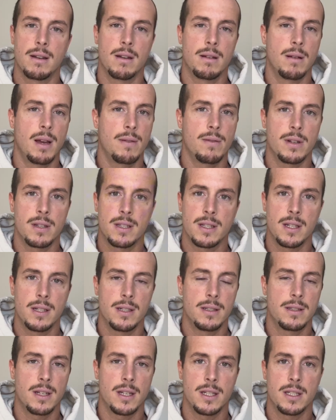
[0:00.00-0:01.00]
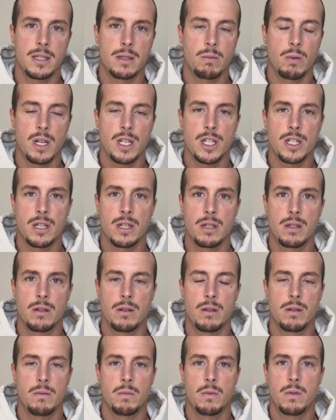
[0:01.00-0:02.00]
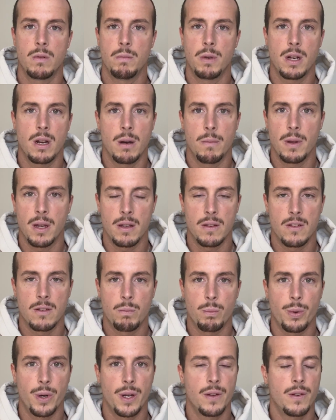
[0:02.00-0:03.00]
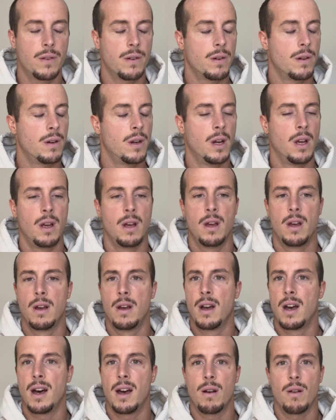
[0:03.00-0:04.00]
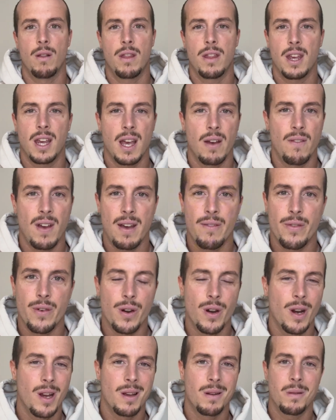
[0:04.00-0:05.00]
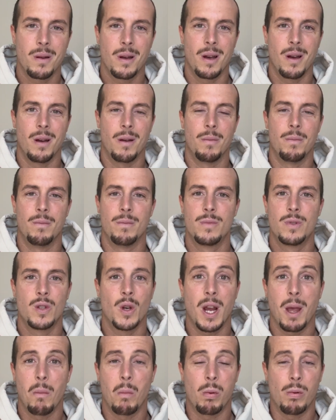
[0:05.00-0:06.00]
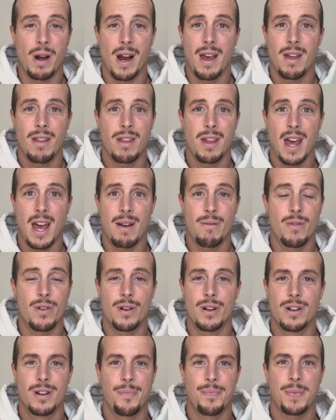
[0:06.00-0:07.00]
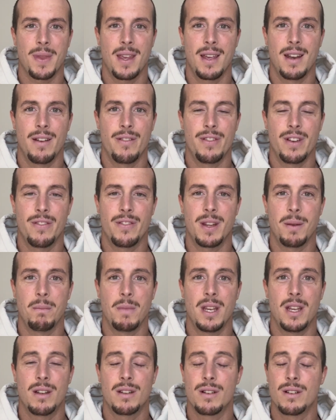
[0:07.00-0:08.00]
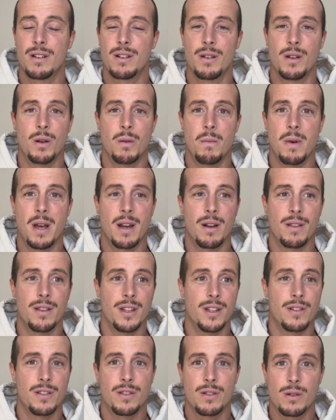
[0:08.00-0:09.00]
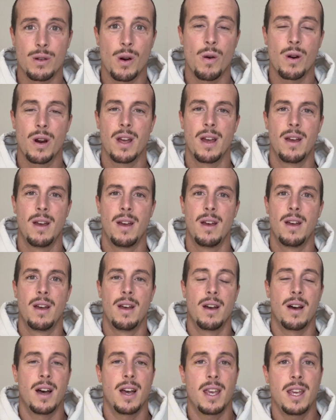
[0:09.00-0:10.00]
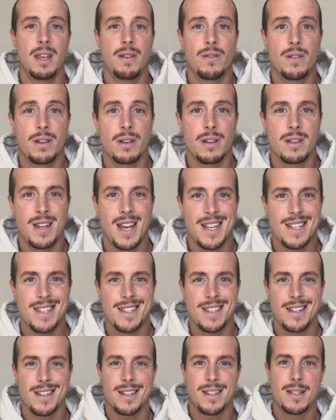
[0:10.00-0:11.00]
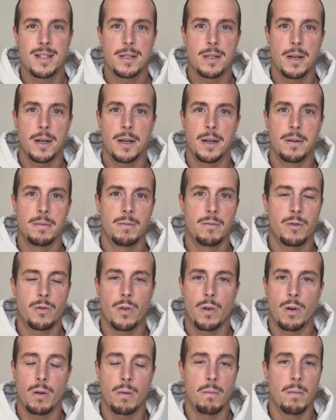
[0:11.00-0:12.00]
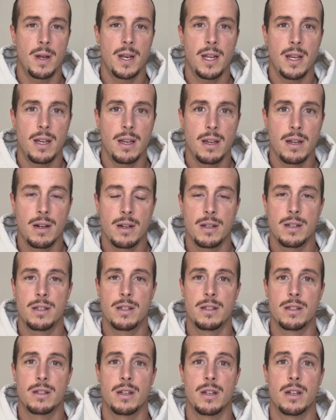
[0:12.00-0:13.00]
ever since I switched to becoming a sprinter. I don't think I've ever took a breath ever in a 50 meter, no matter the stroke. I even tested for many years